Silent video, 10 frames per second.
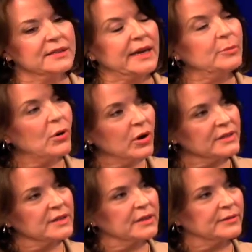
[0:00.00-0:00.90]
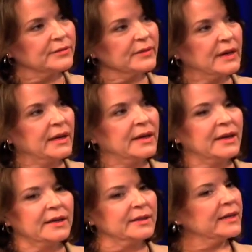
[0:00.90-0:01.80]
positive
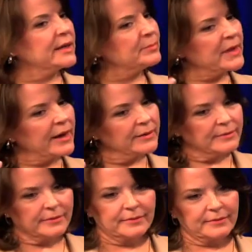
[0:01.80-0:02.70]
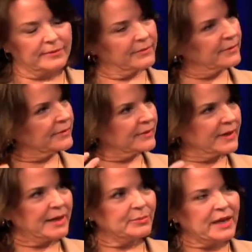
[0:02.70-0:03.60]
and keep that
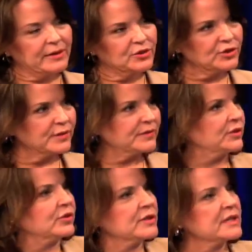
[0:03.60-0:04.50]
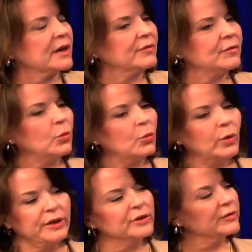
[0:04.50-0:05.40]
shift in yourself
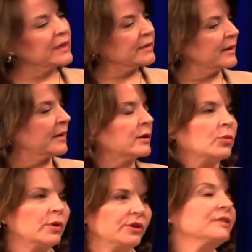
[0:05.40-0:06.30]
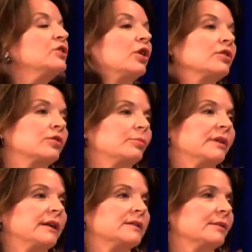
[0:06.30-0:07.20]
when you're in not a good
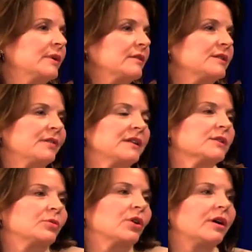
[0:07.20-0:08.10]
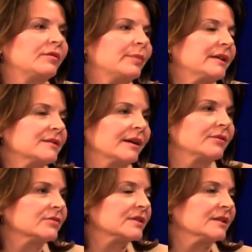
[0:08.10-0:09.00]
place. I mean, let's face it, we all have bad
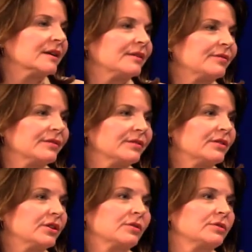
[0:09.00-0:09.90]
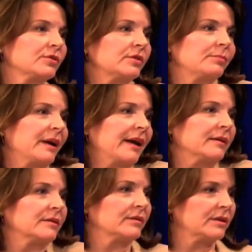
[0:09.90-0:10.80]
cycles in life. It's good and
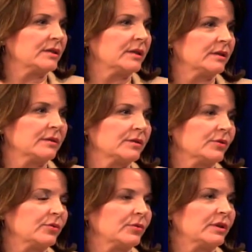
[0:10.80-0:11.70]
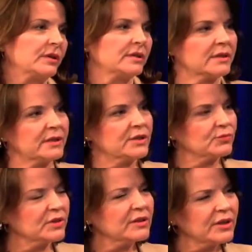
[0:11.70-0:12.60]
bad. It's
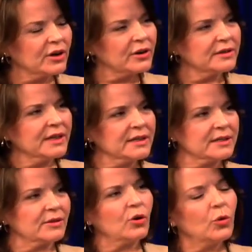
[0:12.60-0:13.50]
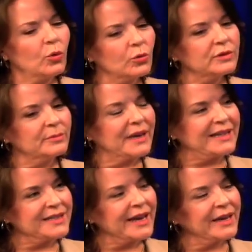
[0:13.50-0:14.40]
really a hard thing to hold and
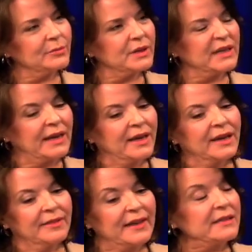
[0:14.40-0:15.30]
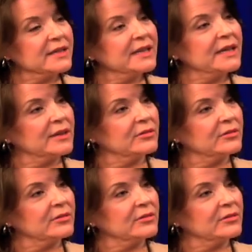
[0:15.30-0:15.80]
maintain, but that's key.